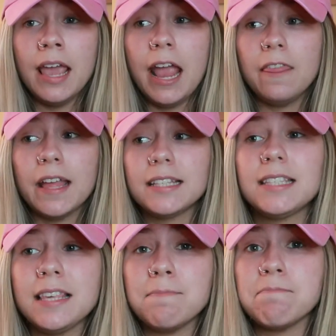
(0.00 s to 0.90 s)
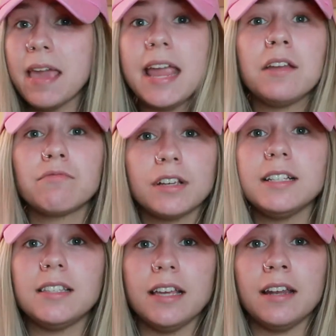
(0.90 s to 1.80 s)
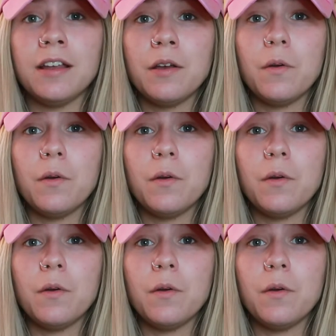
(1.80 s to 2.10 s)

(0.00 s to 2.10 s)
And that's the main reason